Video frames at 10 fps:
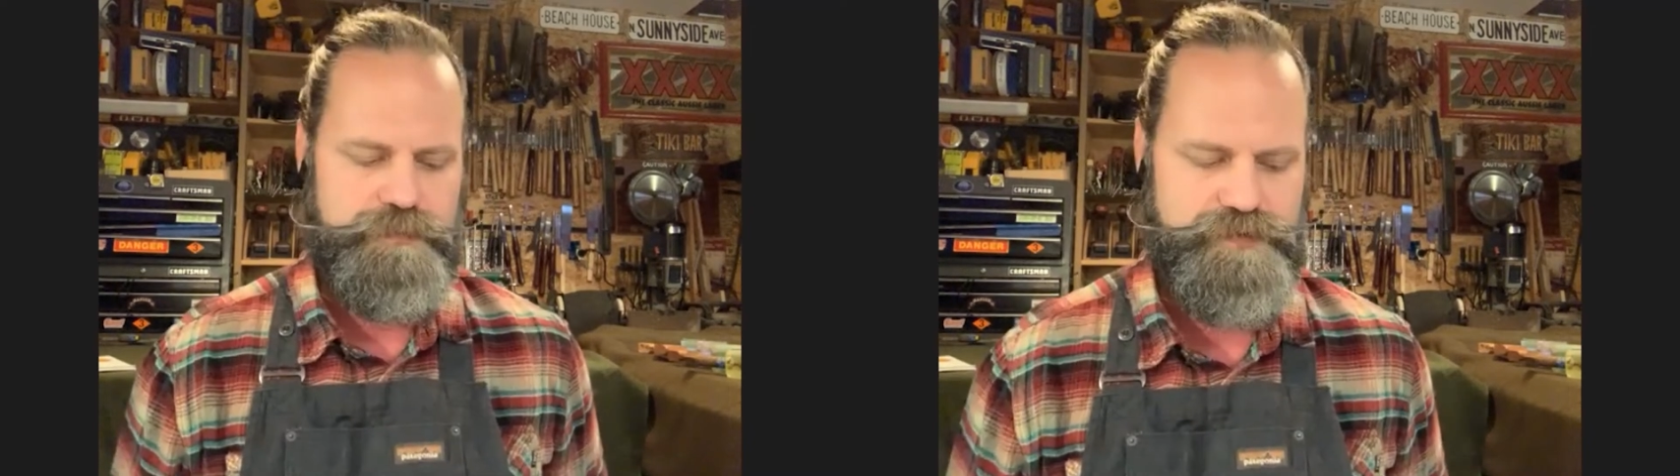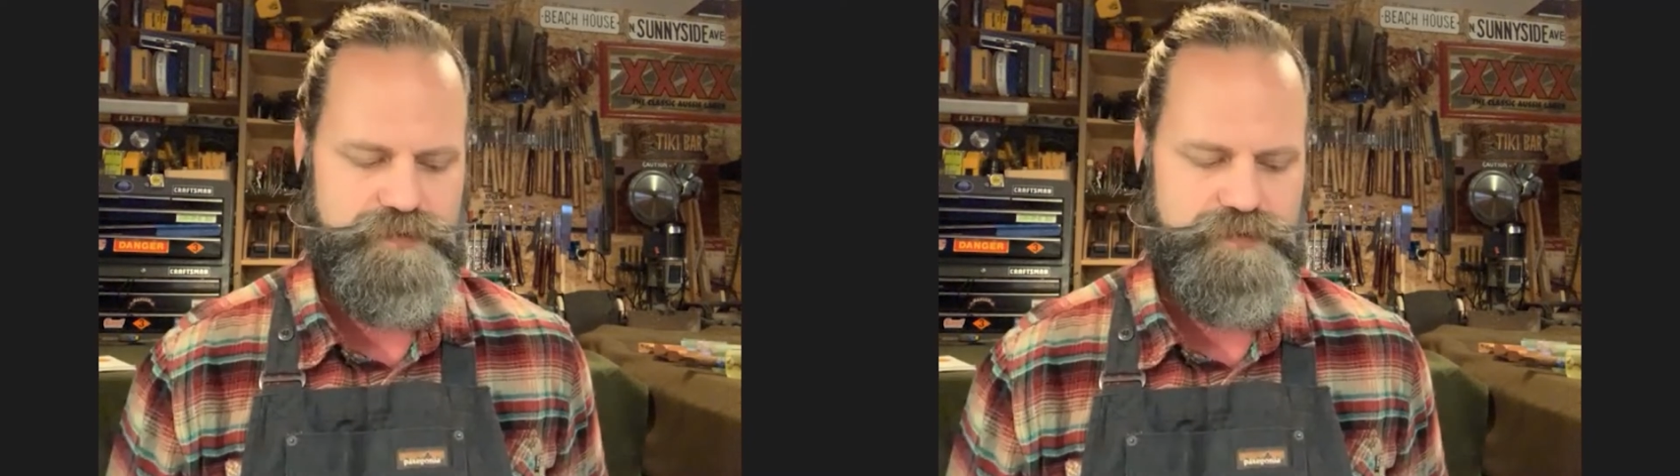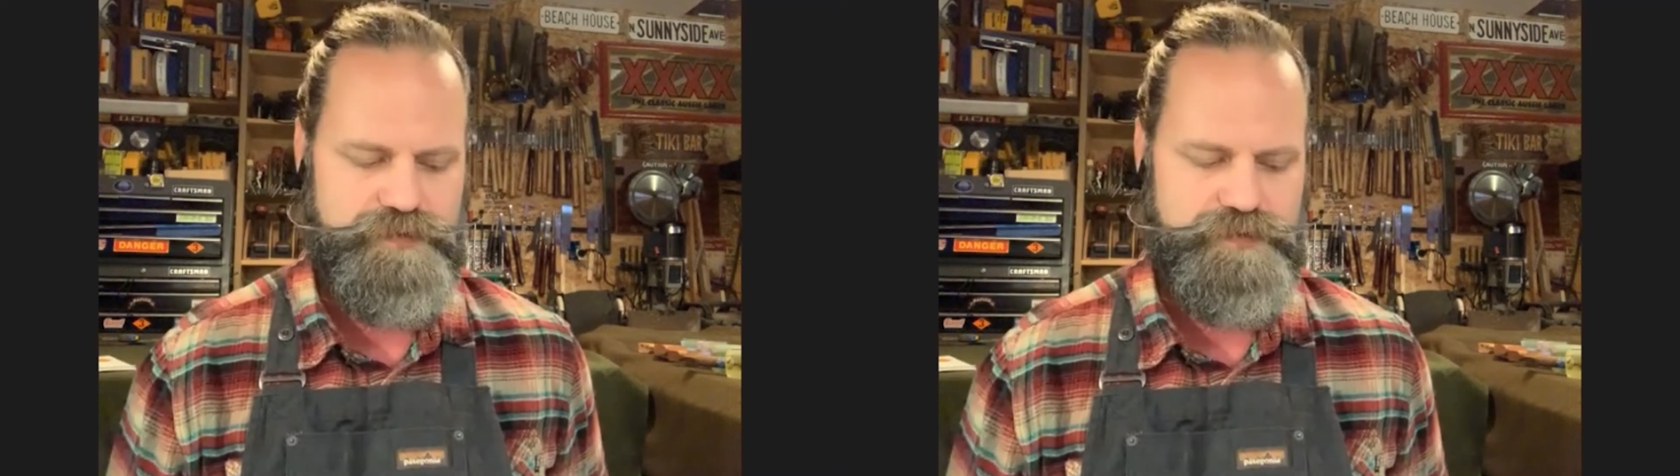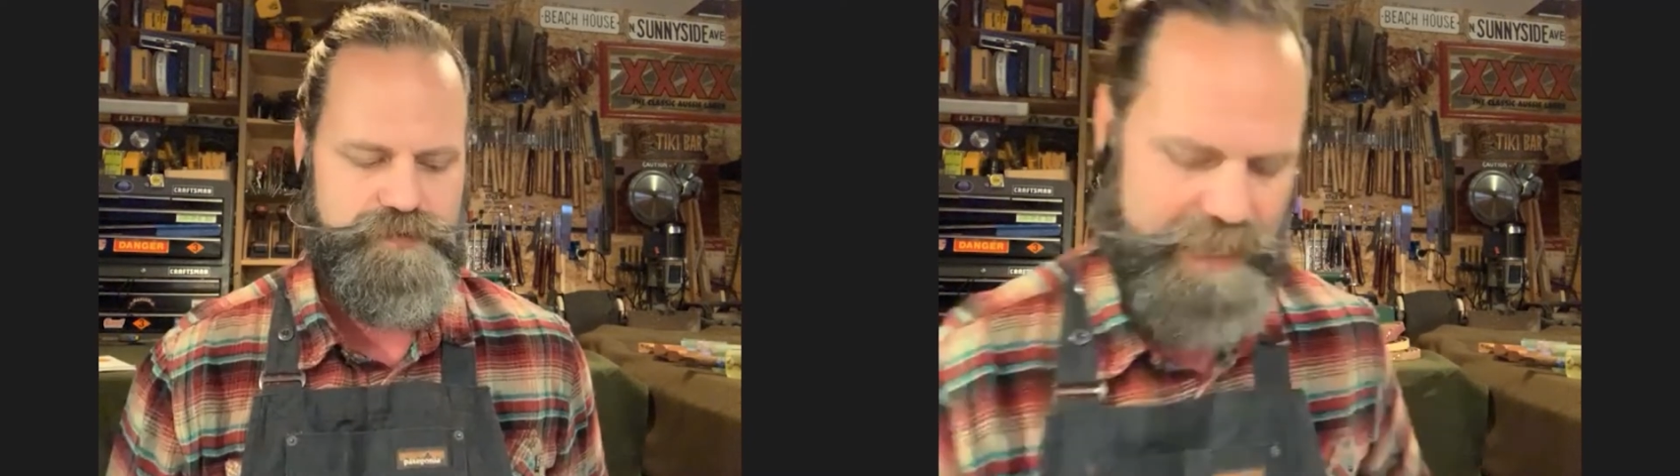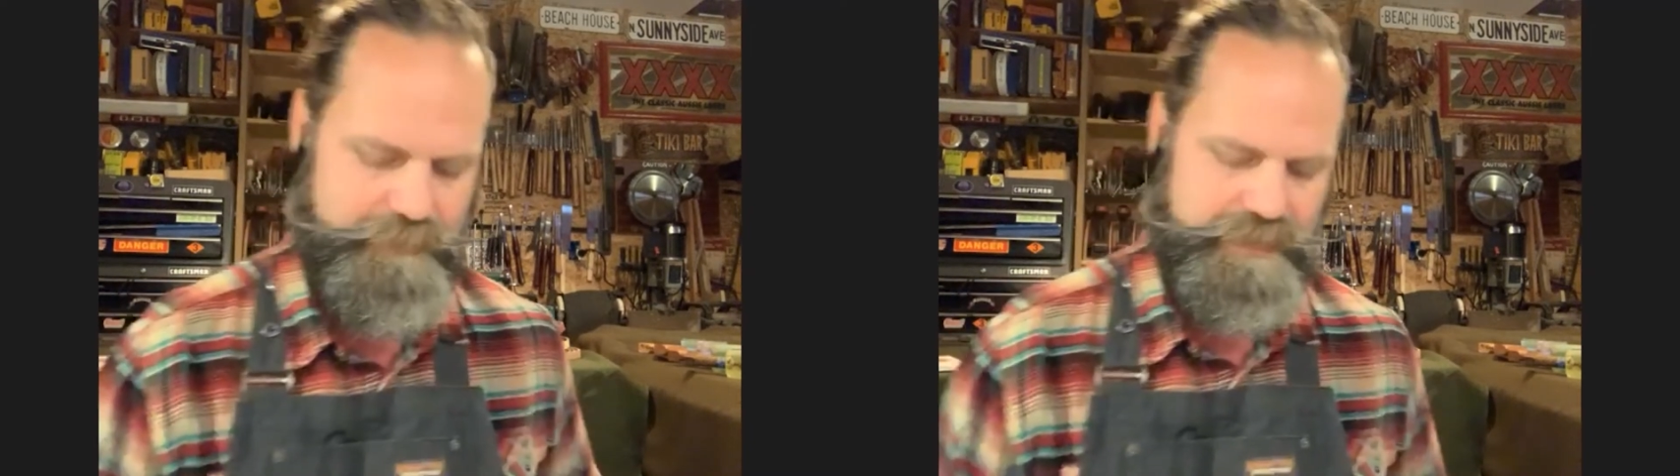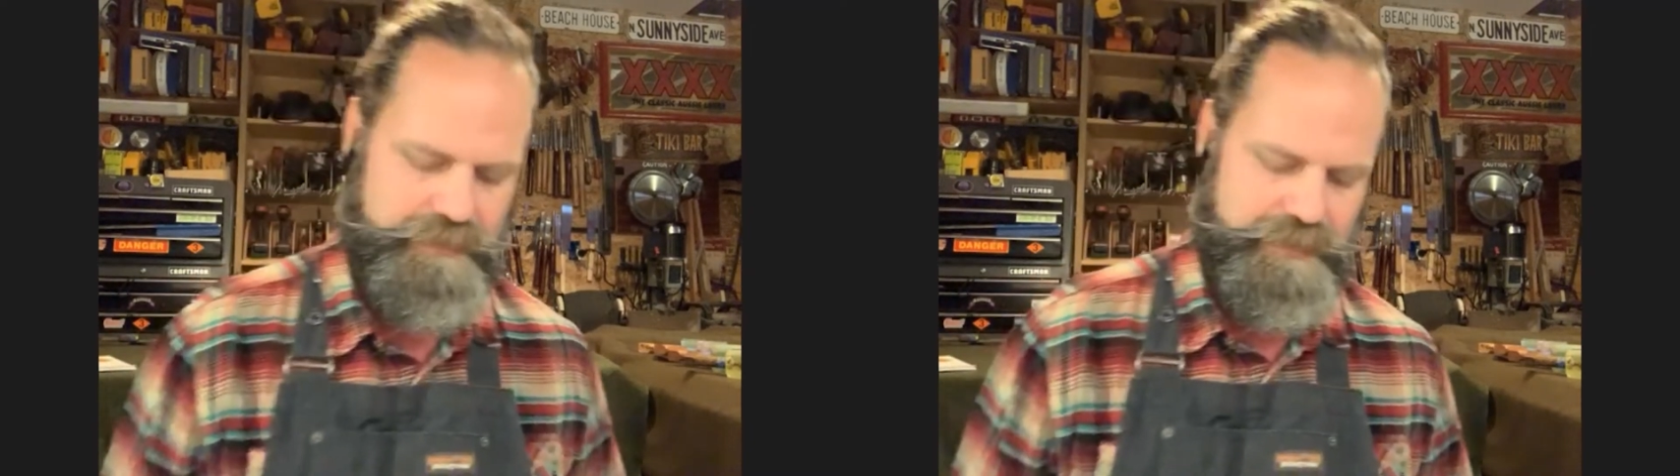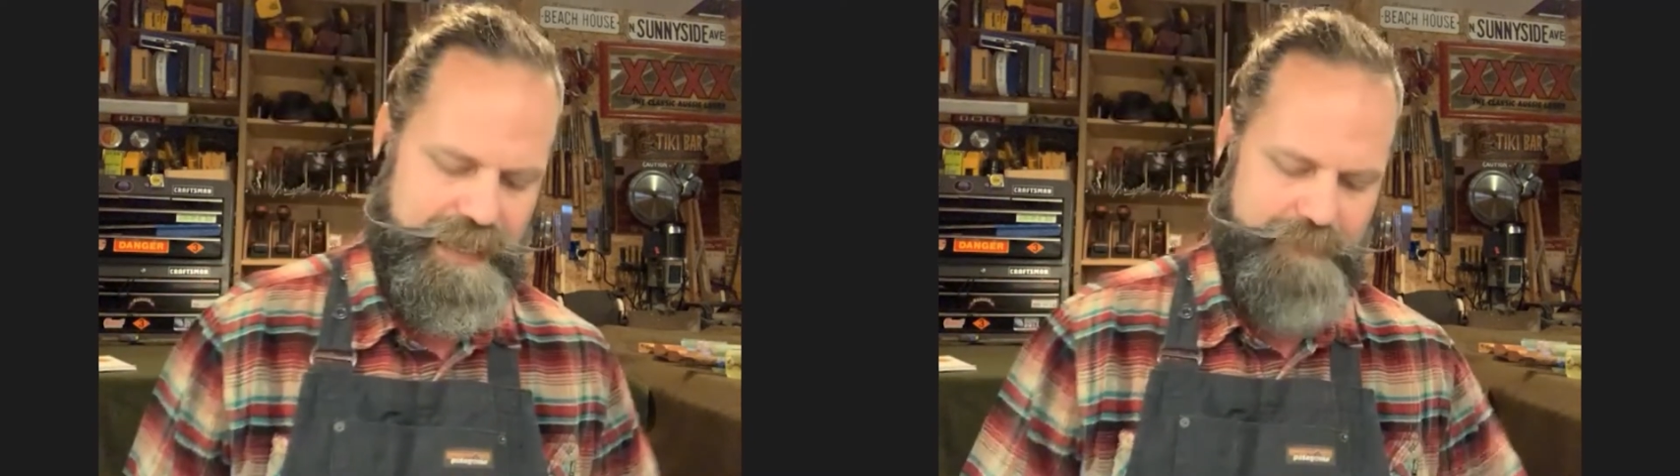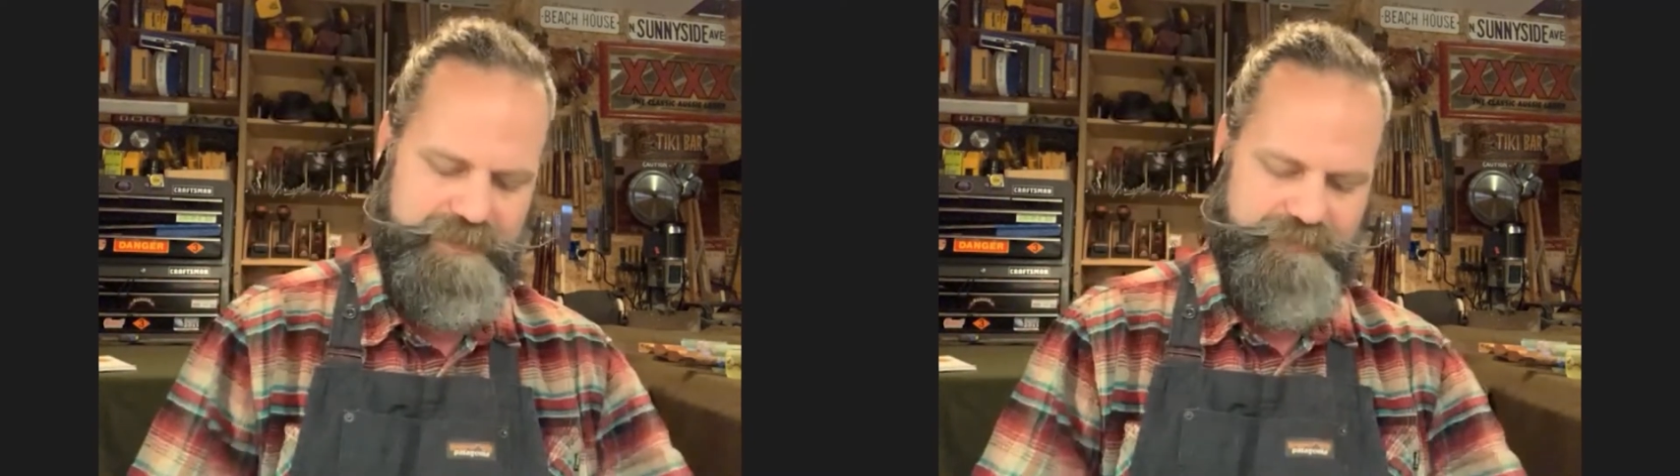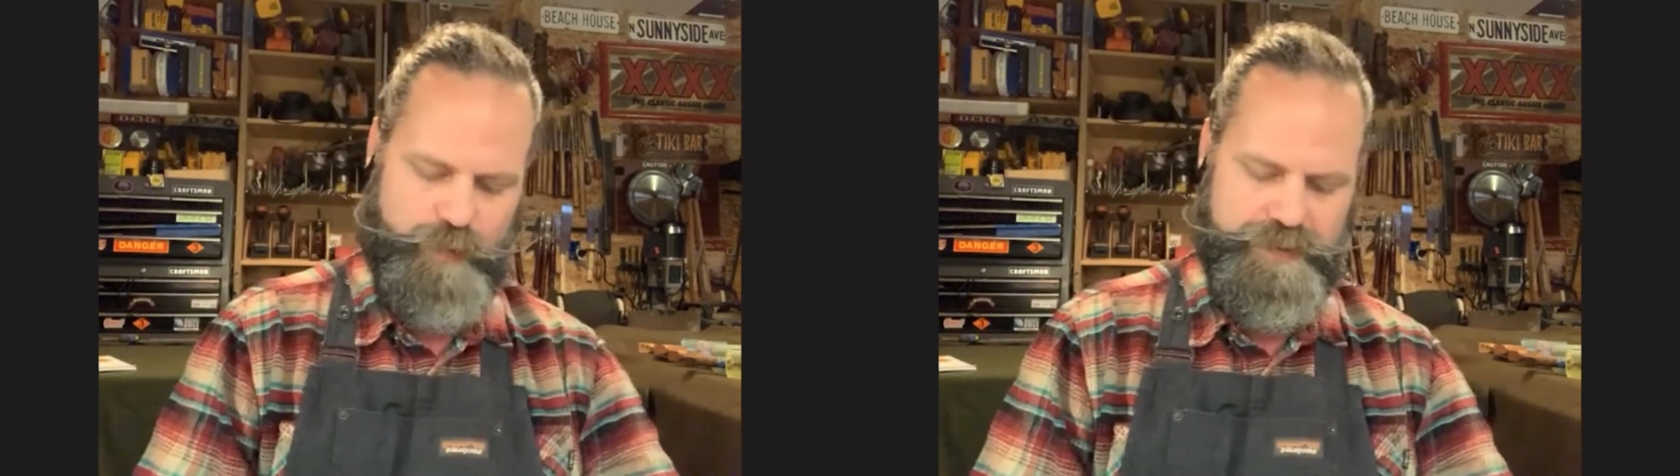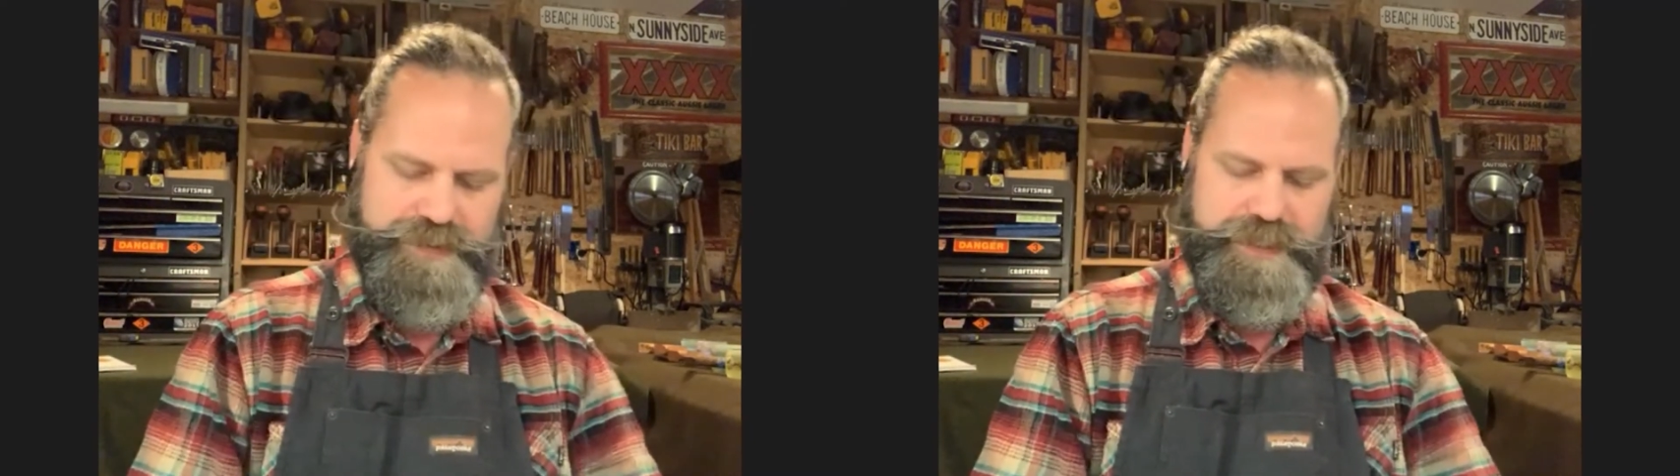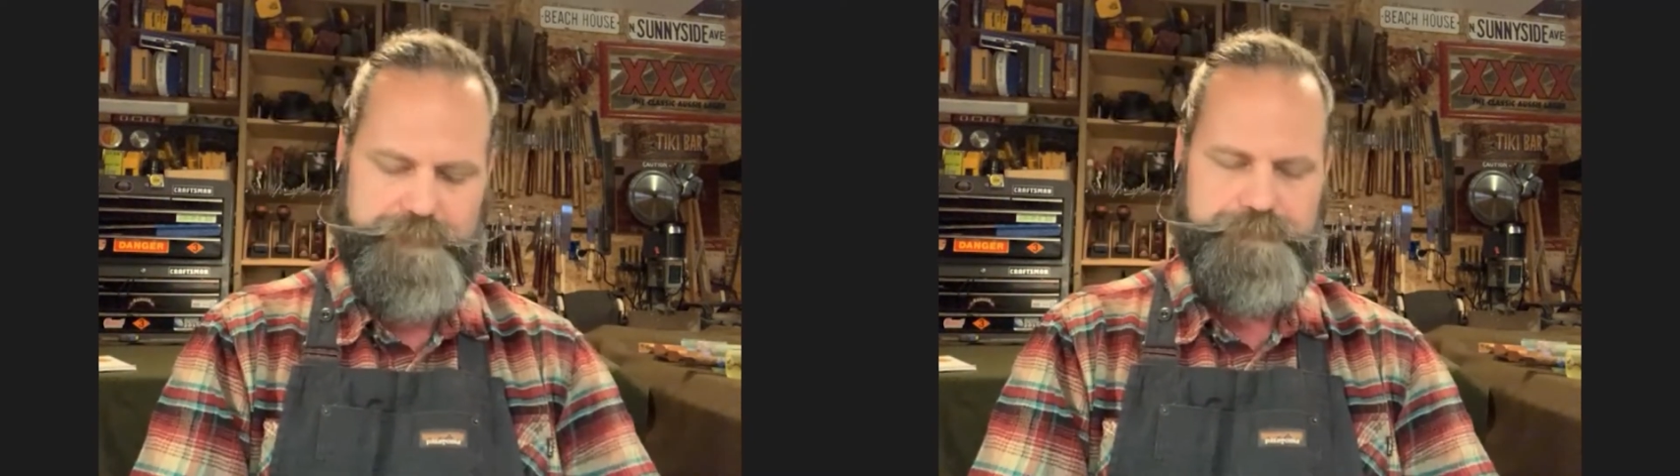And I've been fortunate